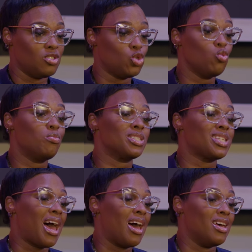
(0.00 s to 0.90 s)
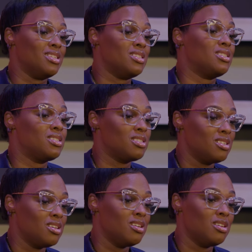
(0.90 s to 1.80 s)
Super size.
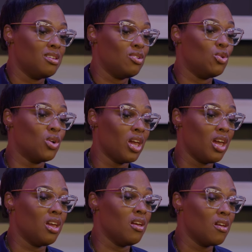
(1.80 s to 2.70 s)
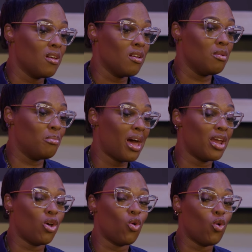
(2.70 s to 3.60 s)
Okay, by
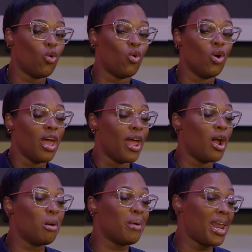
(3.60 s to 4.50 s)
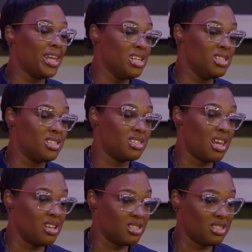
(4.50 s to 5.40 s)
the whole, everybody eating
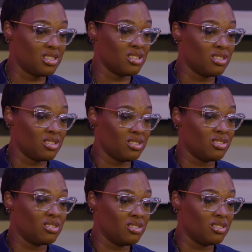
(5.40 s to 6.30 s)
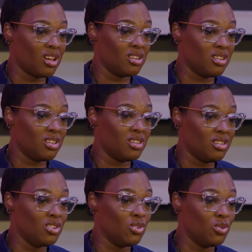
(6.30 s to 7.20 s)
steaks.
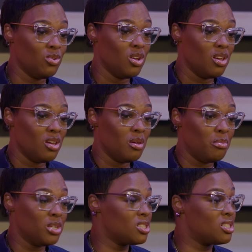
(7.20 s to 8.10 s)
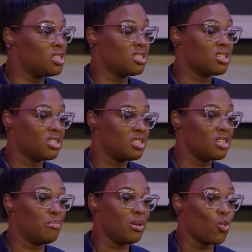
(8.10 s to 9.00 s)
You know, bitches is
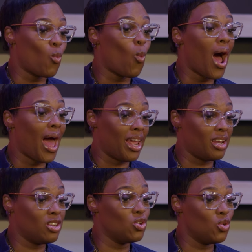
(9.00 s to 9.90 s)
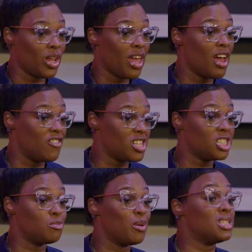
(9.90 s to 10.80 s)
sipping wine. You know, they have
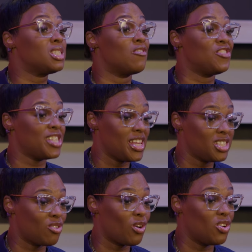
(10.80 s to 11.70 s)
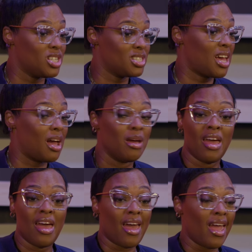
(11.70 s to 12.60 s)
expensive tastes around this time.
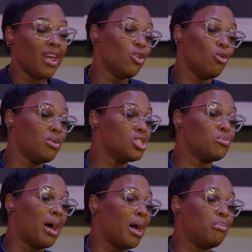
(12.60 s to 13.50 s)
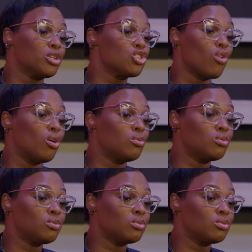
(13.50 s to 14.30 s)
Ain't no bitch buying Patron.